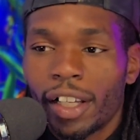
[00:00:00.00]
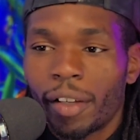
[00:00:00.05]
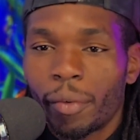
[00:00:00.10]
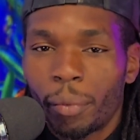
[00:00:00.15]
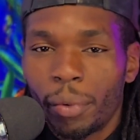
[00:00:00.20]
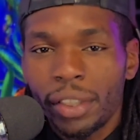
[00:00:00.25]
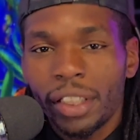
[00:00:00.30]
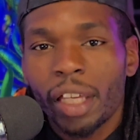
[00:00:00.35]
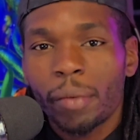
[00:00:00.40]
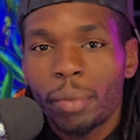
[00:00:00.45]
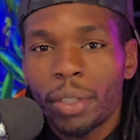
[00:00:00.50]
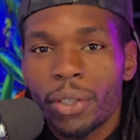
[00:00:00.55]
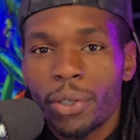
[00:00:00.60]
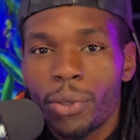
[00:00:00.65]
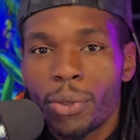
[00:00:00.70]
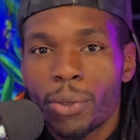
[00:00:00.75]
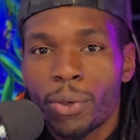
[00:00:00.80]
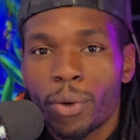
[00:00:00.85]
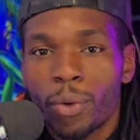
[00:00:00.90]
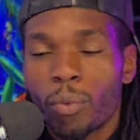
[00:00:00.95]
Wouldn't that be
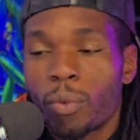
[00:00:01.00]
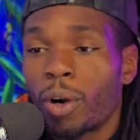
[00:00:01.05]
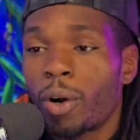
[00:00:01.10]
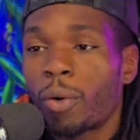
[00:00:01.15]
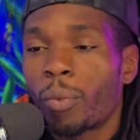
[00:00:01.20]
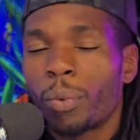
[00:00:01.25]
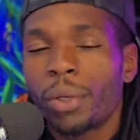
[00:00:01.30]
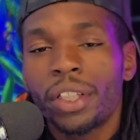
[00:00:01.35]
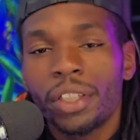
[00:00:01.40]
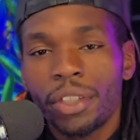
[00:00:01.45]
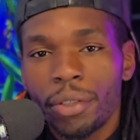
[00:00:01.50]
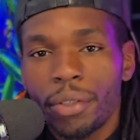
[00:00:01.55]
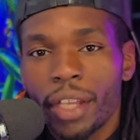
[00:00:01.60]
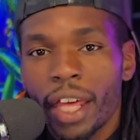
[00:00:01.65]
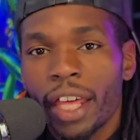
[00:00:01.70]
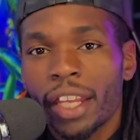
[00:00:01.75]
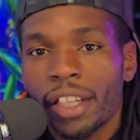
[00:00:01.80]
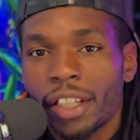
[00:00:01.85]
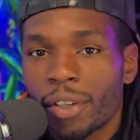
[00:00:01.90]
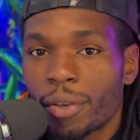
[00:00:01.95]
cool? Well, we do
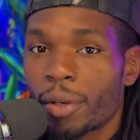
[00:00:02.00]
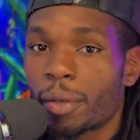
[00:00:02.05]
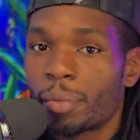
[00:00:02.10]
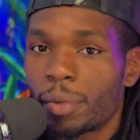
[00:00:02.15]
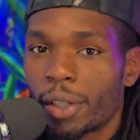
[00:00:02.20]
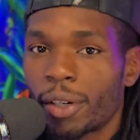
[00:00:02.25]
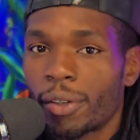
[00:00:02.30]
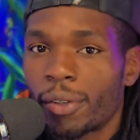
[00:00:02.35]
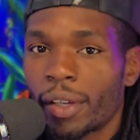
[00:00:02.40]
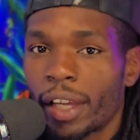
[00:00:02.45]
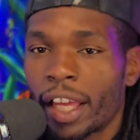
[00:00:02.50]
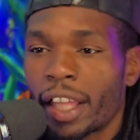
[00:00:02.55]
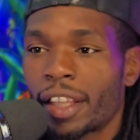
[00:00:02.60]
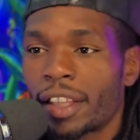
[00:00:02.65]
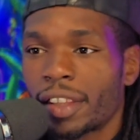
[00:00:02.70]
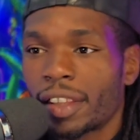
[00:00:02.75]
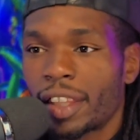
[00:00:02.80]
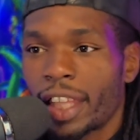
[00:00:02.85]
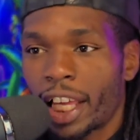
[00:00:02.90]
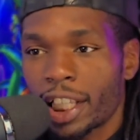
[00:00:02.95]
that in crypto,
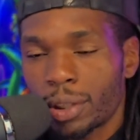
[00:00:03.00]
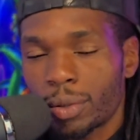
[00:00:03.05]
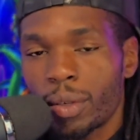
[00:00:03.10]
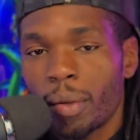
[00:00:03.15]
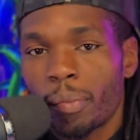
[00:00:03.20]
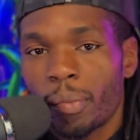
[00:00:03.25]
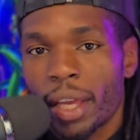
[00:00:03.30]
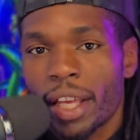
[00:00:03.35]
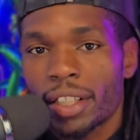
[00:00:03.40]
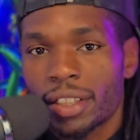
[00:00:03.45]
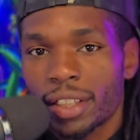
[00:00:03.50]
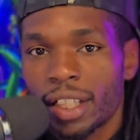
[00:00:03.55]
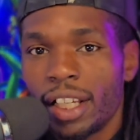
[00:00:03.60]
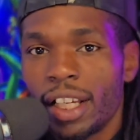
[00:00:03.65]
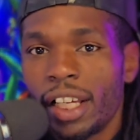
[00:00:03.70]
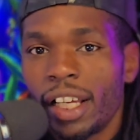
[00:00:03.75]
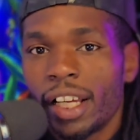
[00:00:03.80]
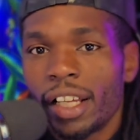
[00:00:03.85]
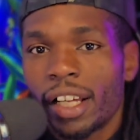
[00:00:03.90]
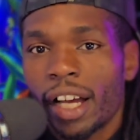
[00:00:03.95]
and that's what makes
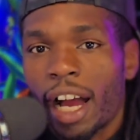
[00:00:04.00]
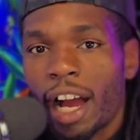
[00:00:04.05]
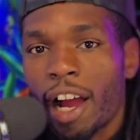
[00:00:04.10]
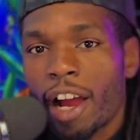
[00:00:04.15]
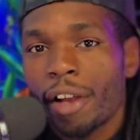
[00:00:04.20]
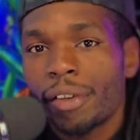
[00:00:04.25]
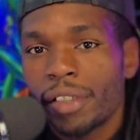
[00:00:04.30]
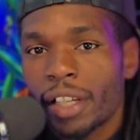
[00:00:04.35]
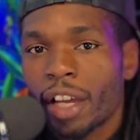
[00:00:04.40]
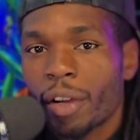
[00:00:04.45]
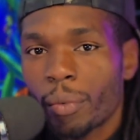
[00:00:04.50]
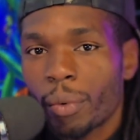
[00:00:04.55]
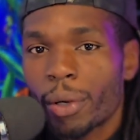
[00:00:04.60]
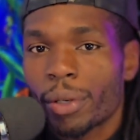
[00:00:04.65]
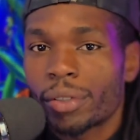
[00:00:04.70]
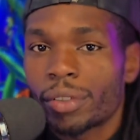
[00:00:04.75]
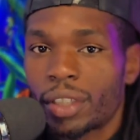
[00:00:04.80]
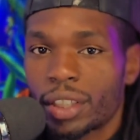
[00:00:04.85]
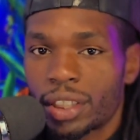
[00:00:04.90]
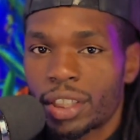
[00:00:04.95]
our
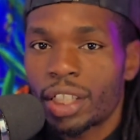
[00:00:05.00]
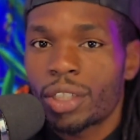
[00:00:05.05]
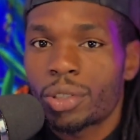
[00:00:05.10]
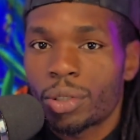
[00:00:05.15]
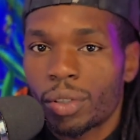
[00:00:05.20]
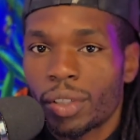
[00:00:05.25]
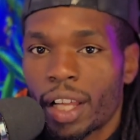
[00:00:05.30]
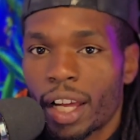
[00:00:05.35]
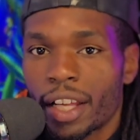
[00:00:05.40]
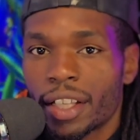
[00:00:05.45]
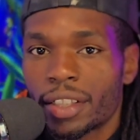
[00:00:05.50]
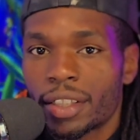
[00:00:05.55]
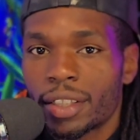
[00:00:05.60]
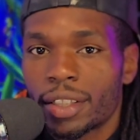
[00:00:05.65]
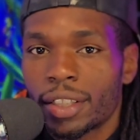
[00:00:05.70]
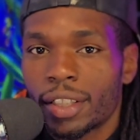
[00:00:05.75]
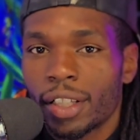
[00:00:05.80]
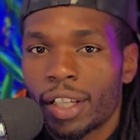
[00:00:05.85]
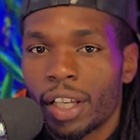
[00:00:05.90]
network decentralized,